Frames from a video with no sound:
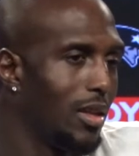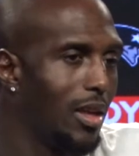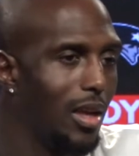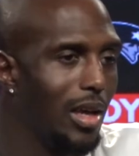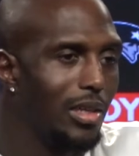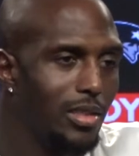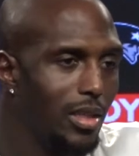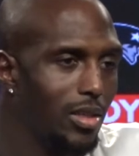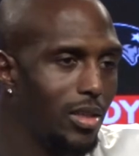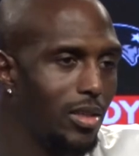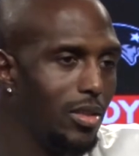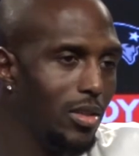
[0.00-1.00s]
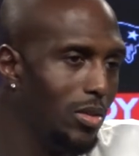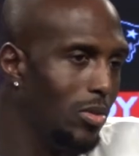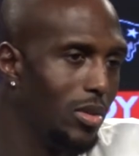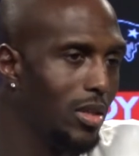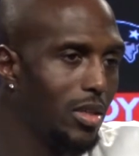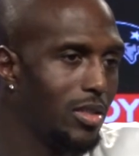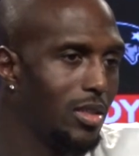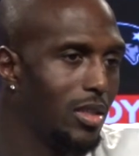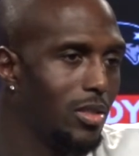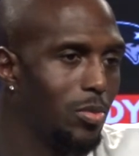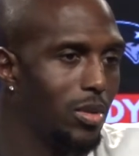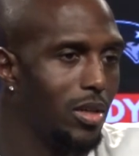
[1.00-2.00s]
it has nothing to do with us
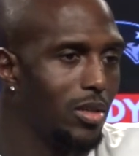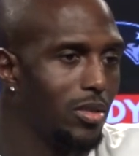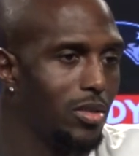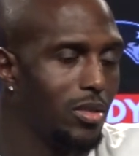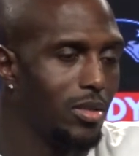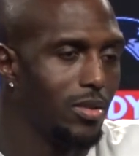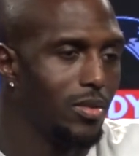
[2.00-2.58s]
as players.